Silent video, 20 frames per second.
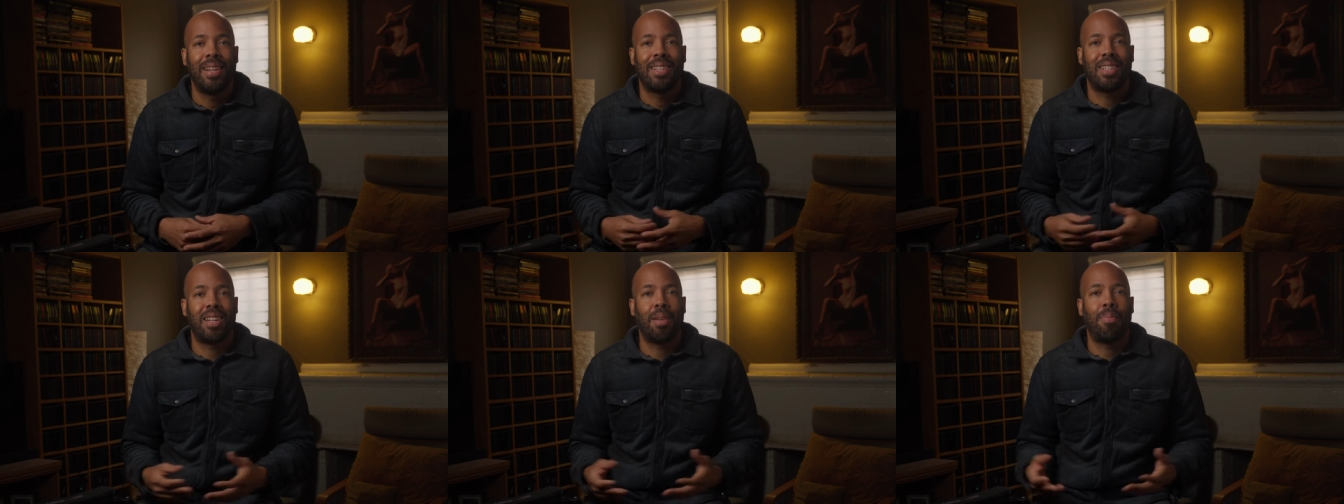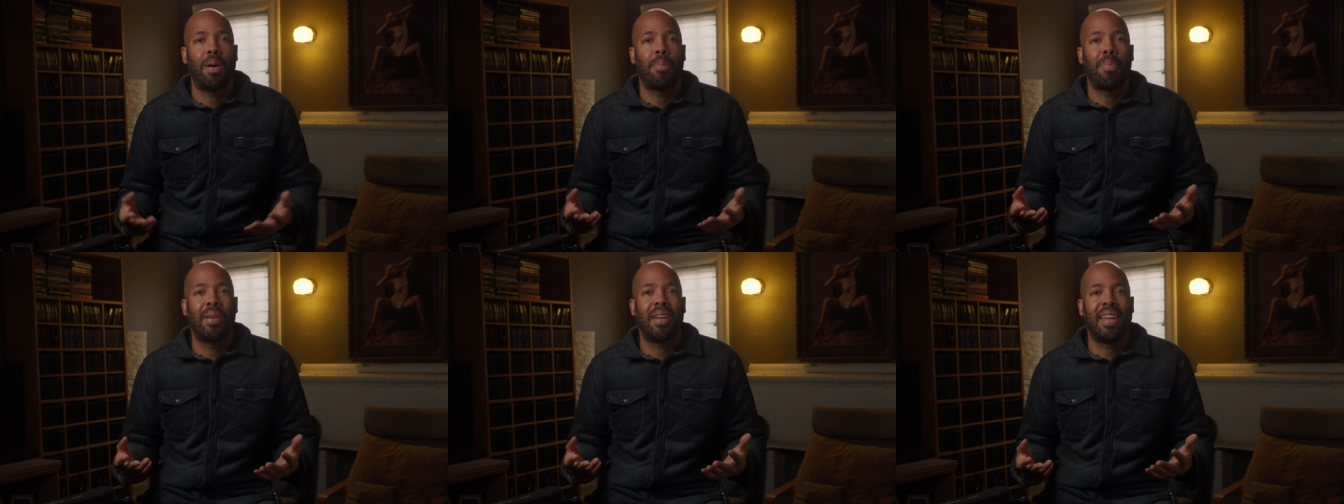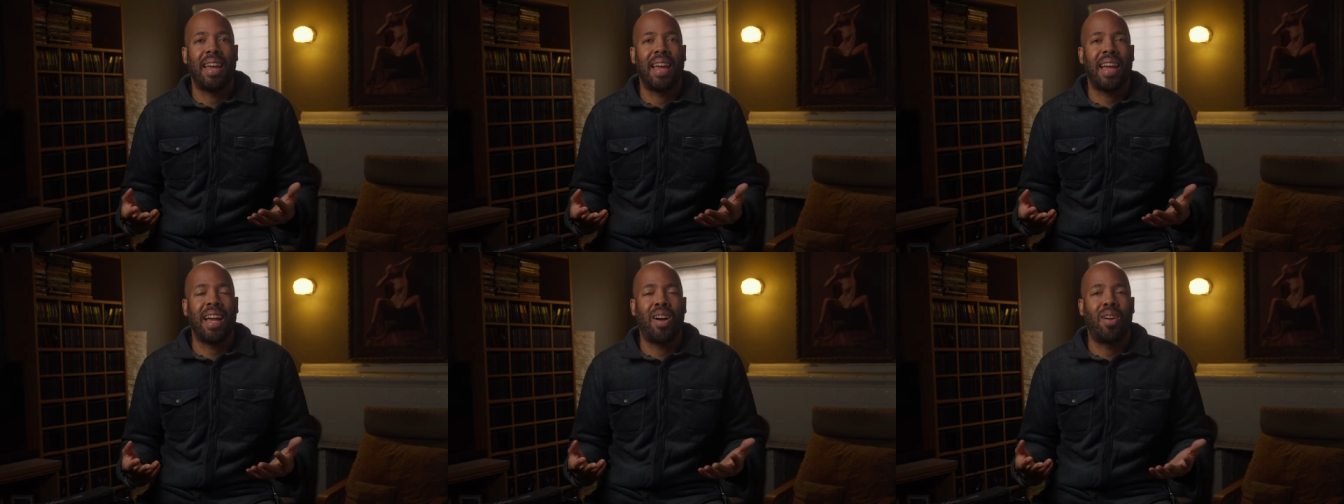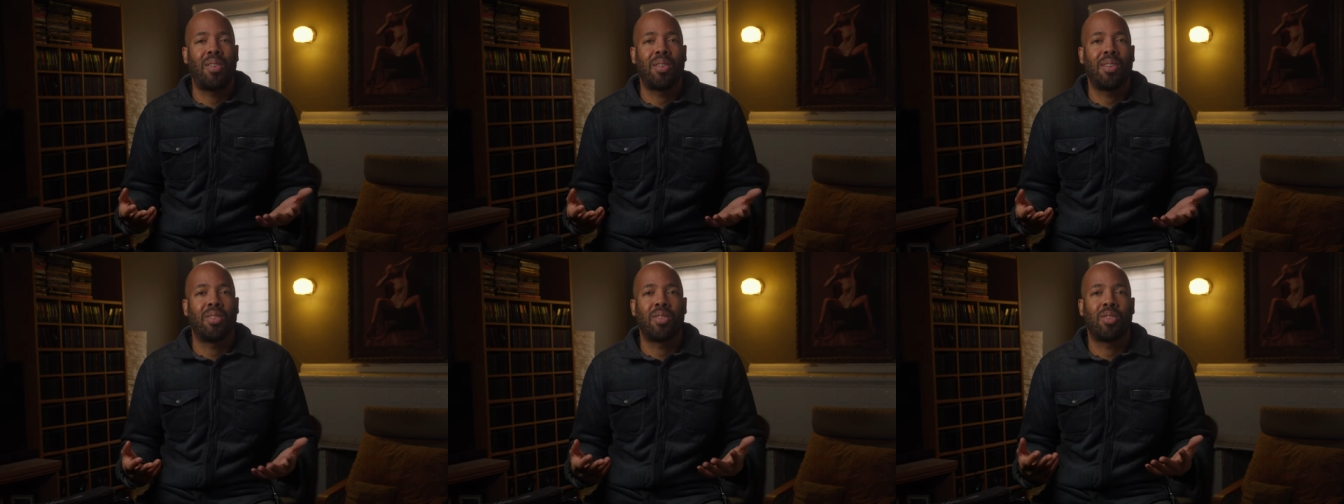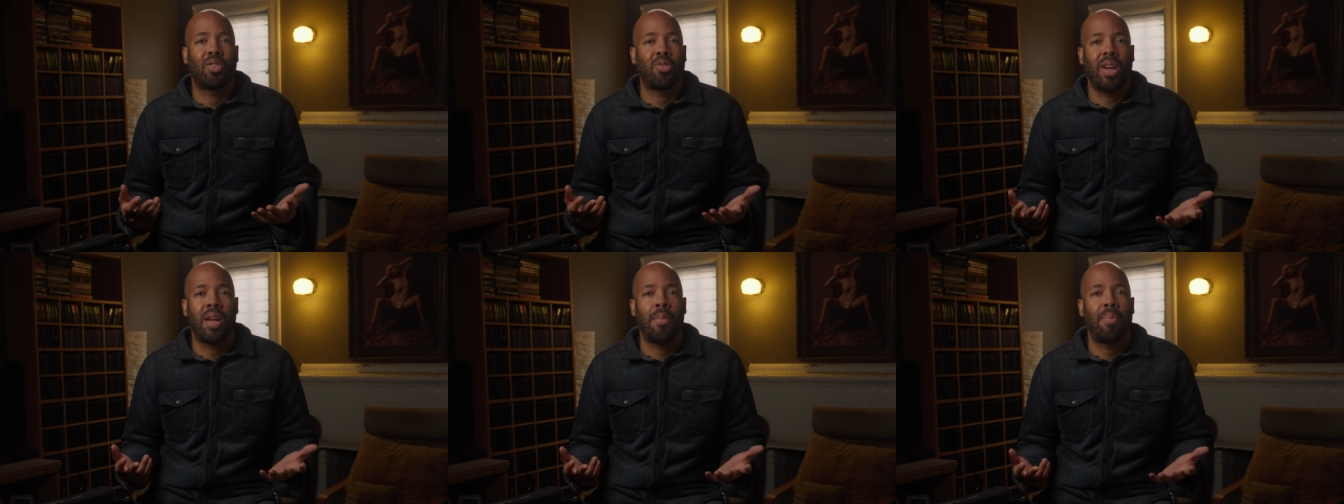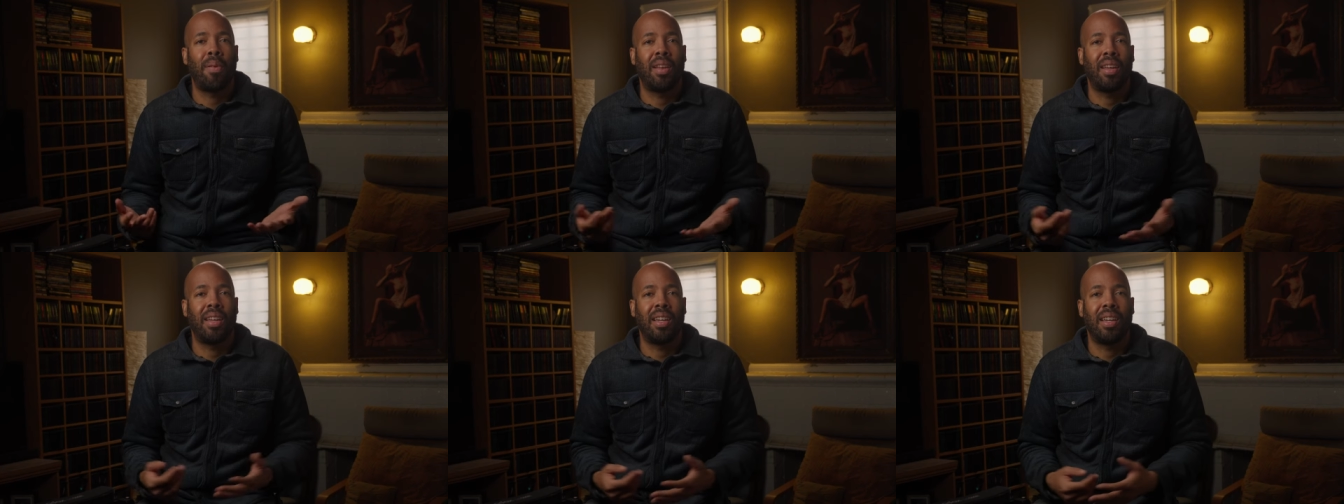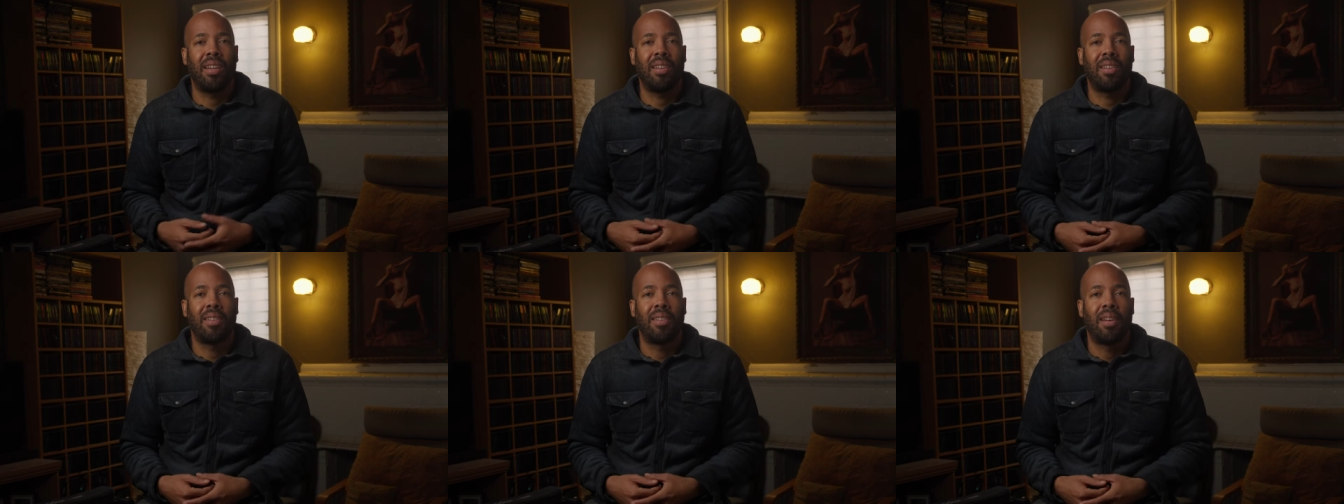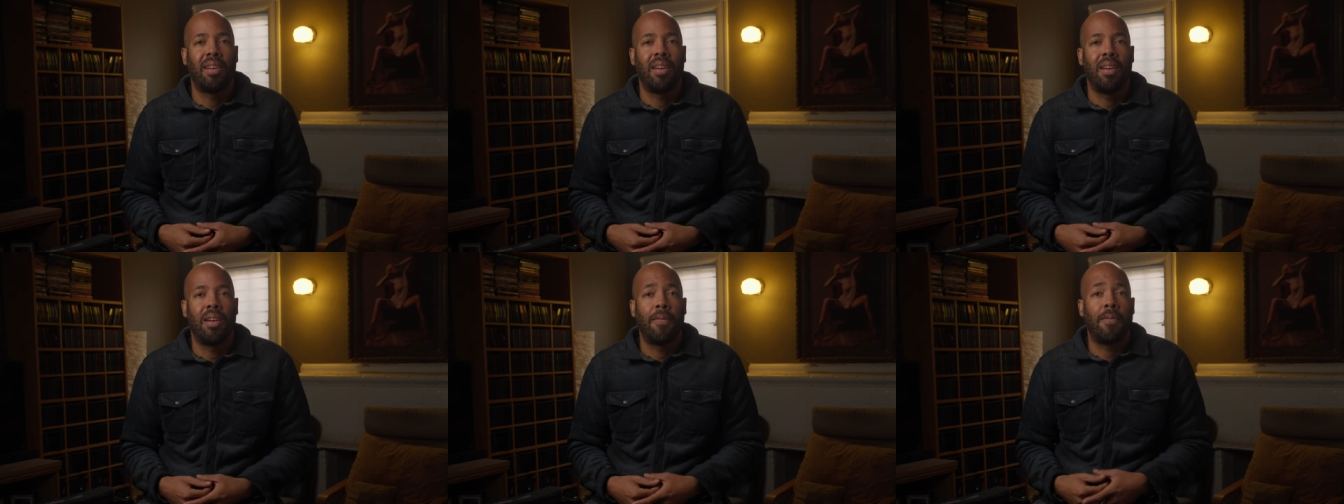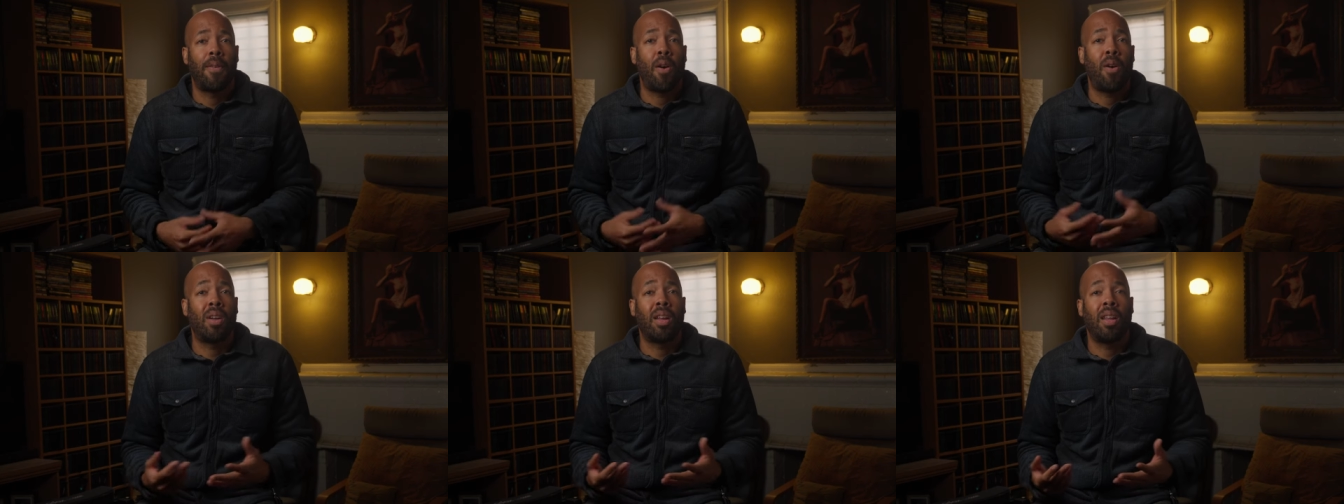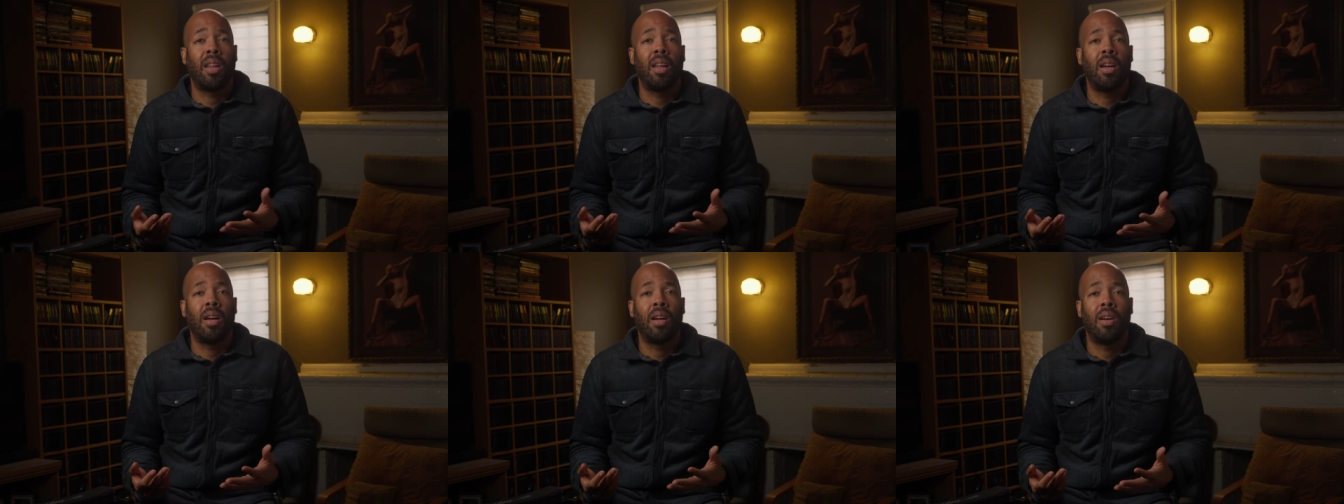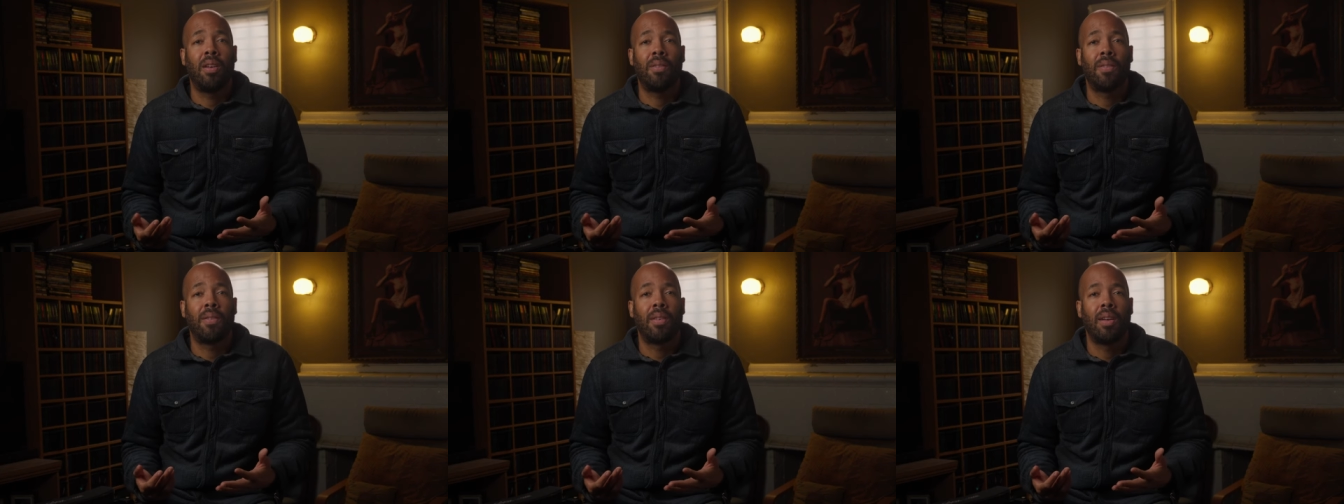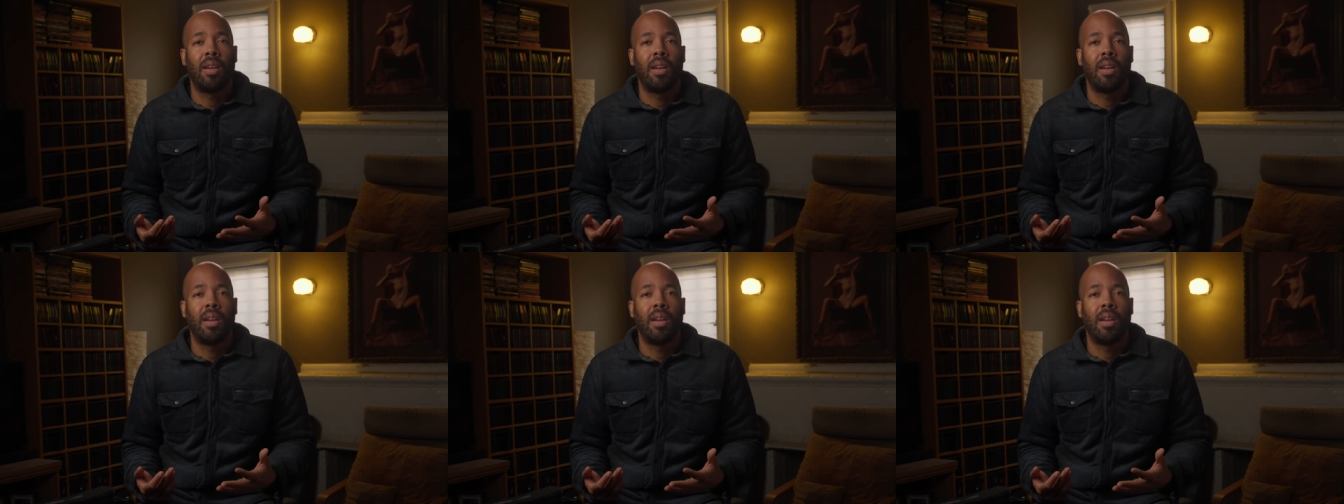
jump up and down on a trampoline, fall in love.